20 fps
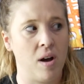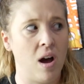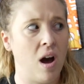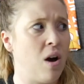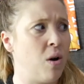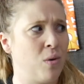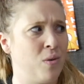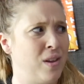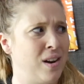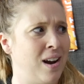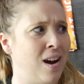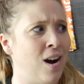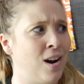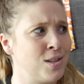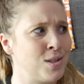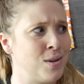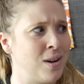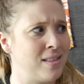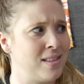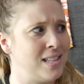Oh, and then I
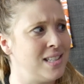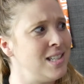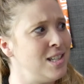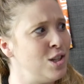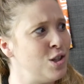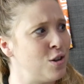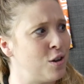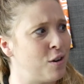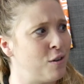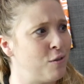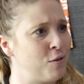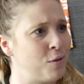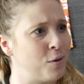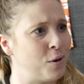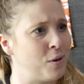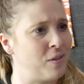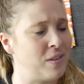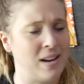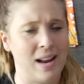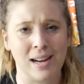also had the t-shirt
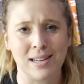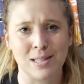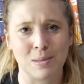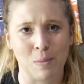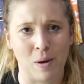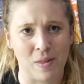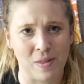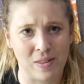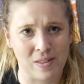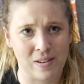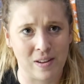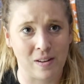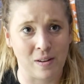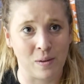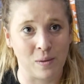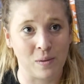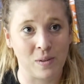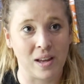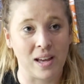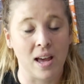for the next month to
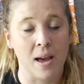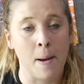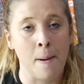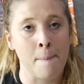do. Like,